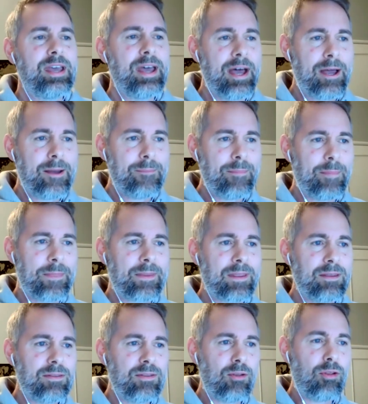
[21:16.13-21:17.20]
um,
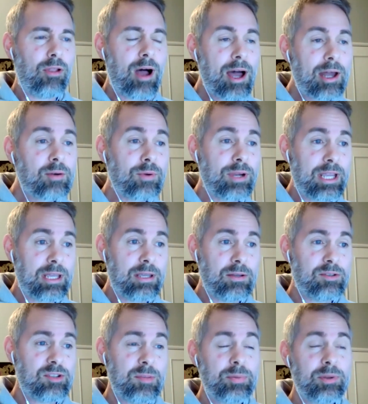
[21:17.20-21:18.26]
the lottery
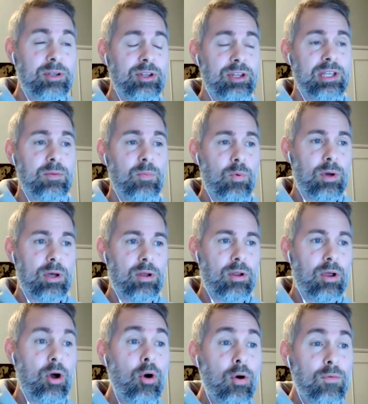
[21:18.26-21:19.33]
typically
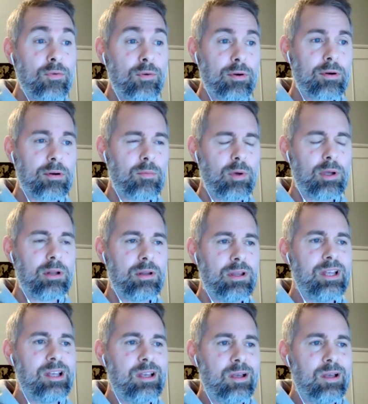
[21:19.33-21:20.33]
will over, will,